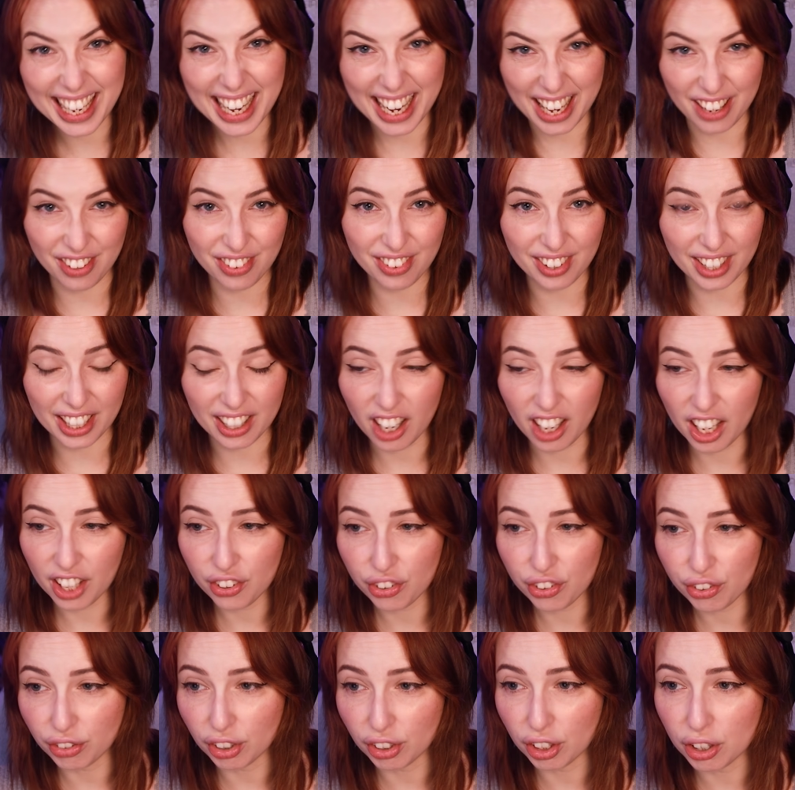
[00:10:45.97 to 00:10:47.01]
this, and I
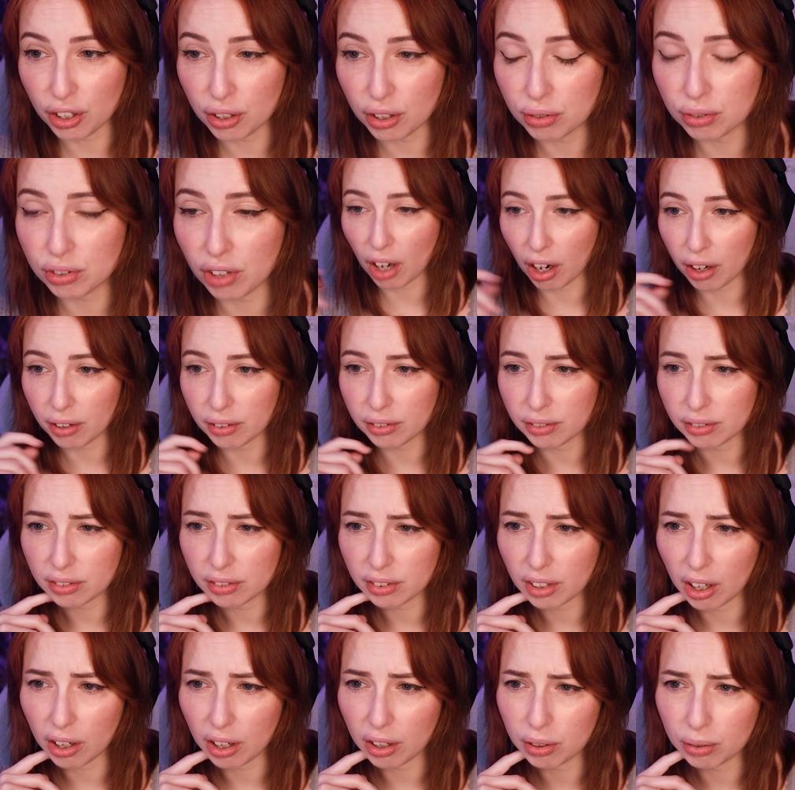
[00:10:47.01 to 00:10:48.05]
still don't
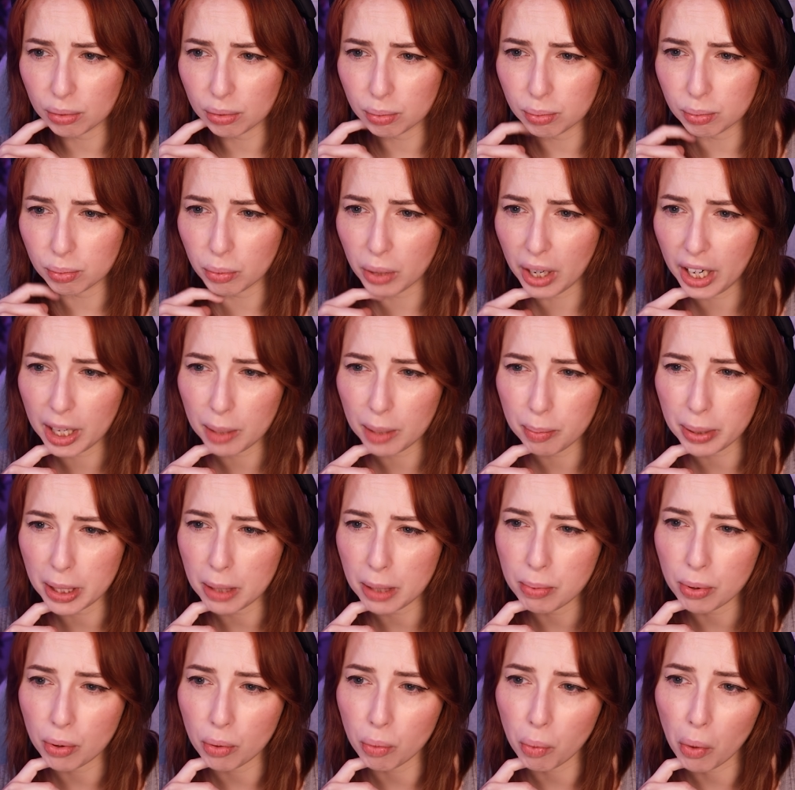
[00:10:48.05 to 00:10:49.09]
know why
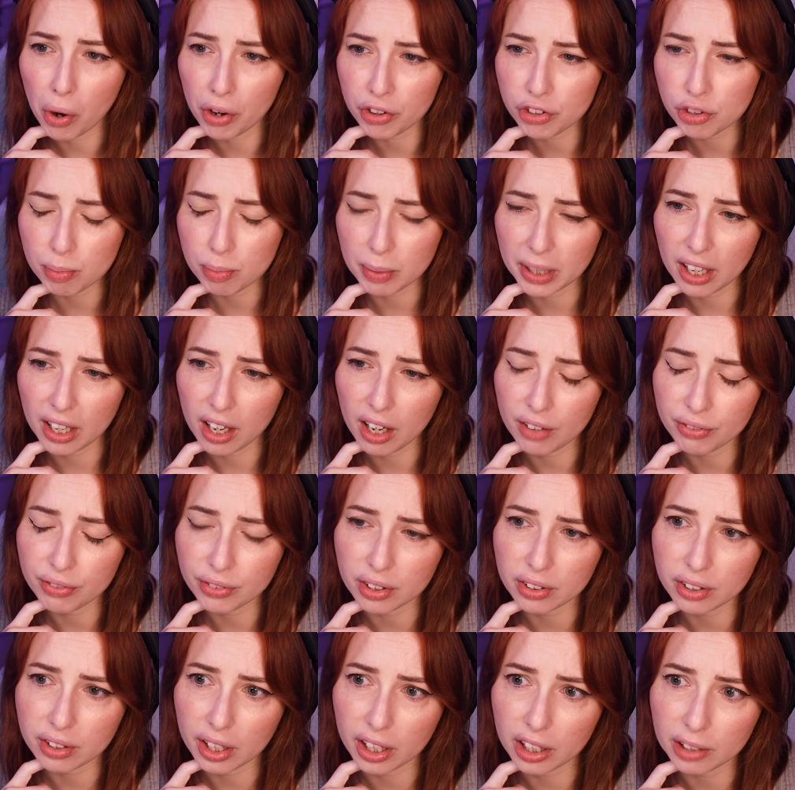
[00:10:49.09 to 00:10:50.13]
people watch me half
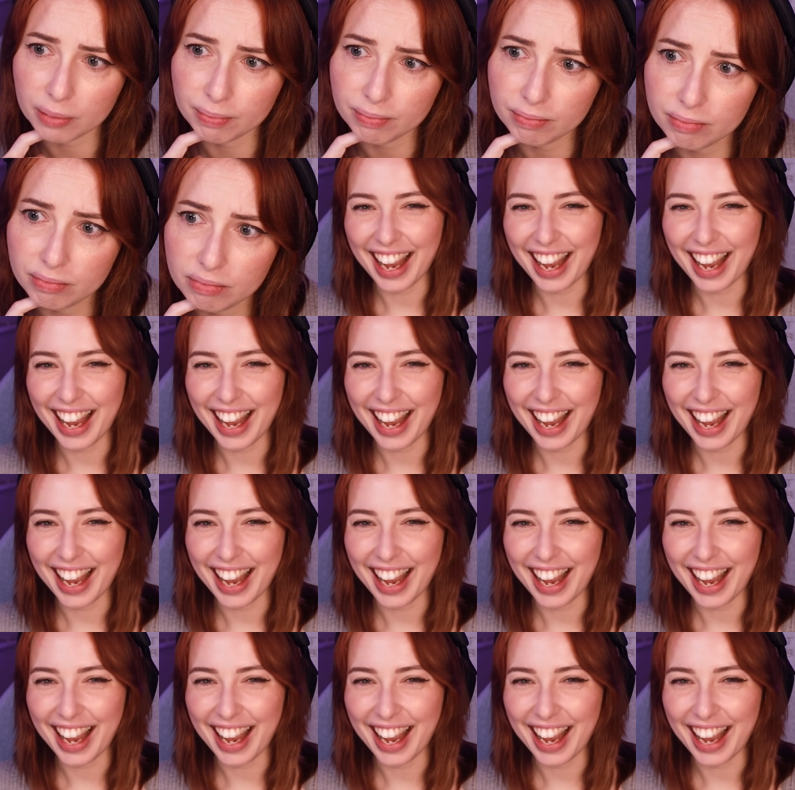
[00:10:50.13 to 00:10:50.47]
the time.